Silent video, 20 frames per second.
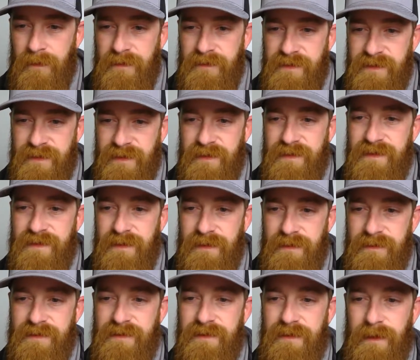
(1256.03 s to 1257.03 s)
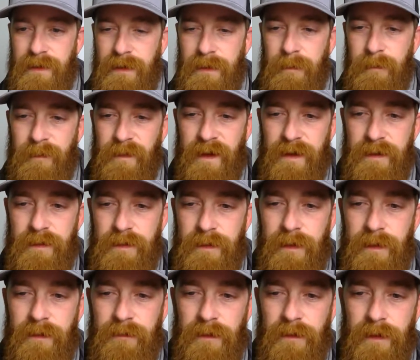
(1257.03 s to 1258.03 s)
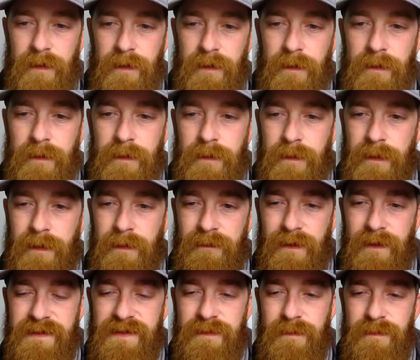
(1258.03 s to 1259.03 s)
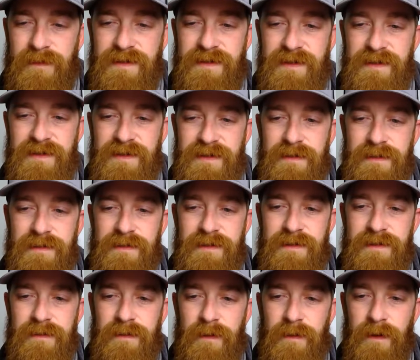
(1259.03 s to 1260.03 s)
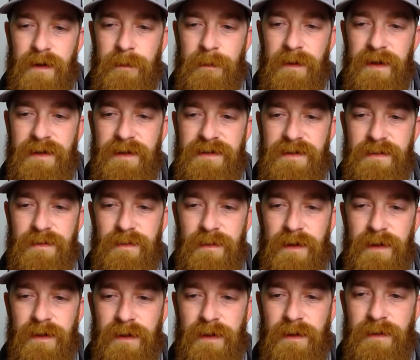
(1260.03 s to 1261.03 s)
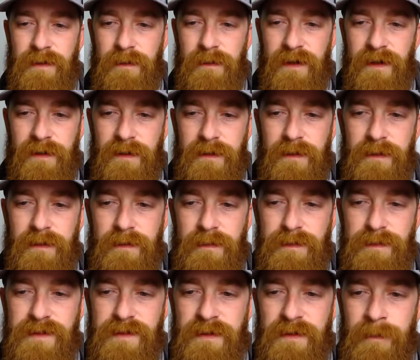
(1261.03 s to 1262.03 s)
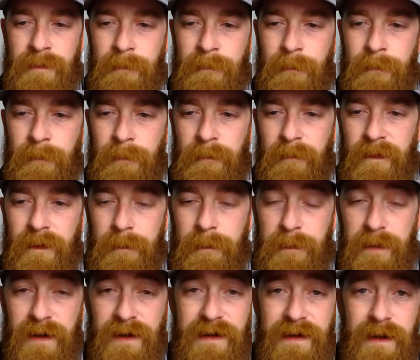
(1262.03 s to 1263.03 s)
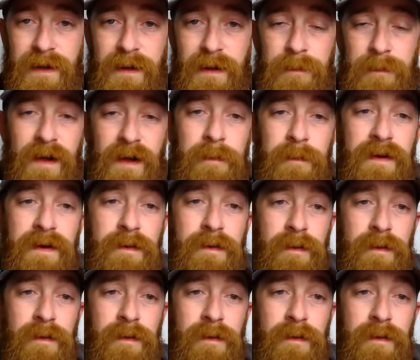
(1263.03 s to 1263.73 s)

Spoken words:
6 cents, yeah. I do have I've got some of the 6 cents crankbaits as well, and I do like those. But again, I'm not a big